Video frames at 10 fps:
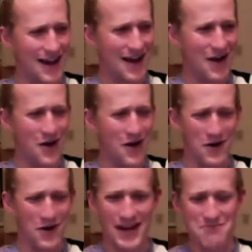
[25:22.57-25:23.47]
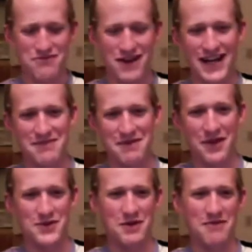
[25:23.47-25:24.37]
Oh man, I'm bragging
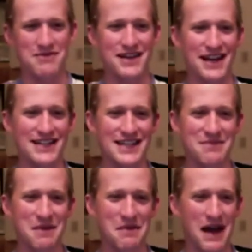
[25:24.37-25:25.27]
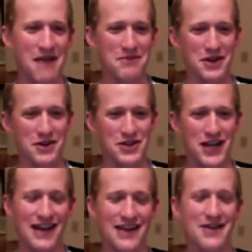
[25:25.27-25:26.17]
about this website. I sent it to my mom to go
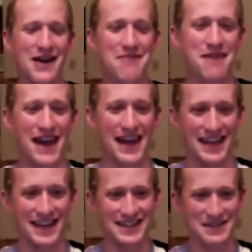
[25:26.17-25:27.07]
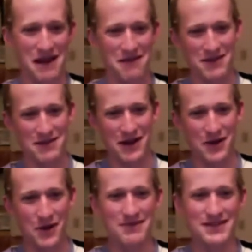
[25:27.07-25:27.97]
check out on her iPad. I said, "Mom, look at my new
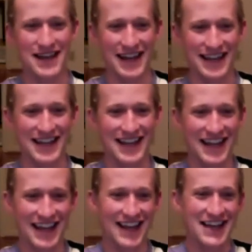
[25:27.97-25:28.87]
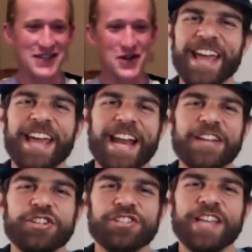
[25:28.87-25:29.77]
website." So
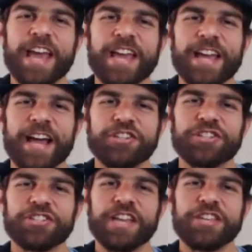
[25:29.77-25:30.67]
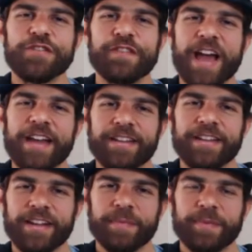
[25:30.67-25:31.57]
should say you've gotten it
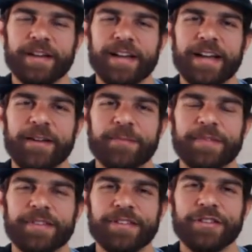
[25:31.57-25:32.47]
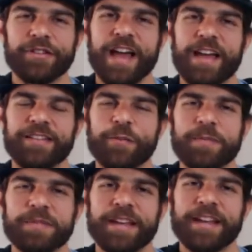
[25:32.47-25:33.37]
up. You've gotten the
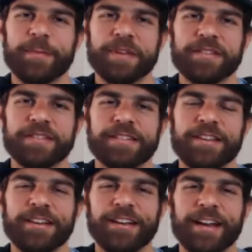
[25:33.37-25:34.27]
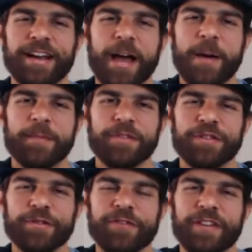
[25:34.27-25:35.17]
website up because
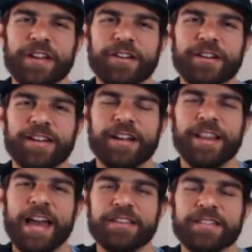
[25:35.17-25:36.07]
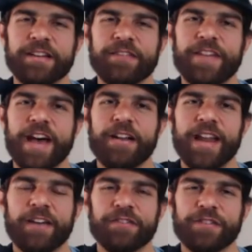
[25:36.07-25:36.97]
you figured a lot of the stuff out
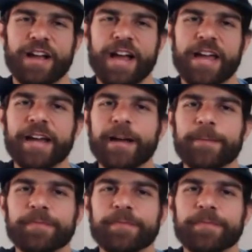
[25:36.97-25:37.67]
after I